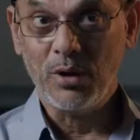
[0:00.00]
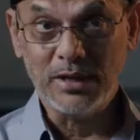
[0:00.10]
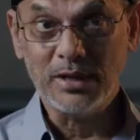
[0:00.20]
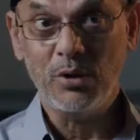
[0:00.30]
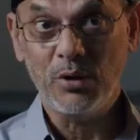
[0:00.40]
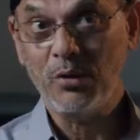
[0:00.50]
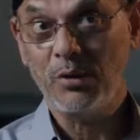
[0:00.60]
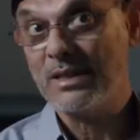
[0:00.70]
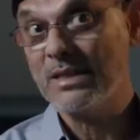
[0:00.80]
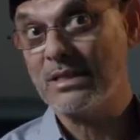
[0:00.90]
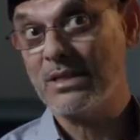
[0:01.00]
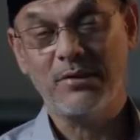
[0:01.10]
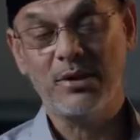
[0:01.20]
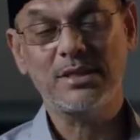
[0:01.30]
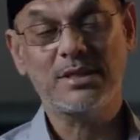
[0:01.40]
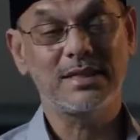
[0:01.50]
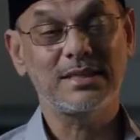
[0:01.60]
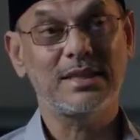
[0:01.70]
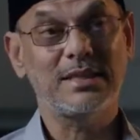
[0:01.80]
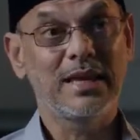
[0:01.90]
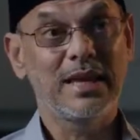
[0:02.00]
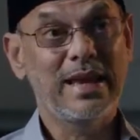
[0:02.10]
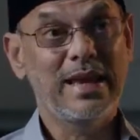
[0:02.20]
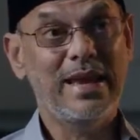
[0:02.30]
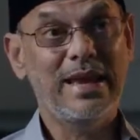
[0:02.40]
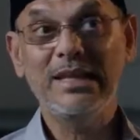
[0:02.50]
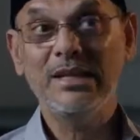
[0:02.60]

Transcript: in the Holy Quran itself, God says that He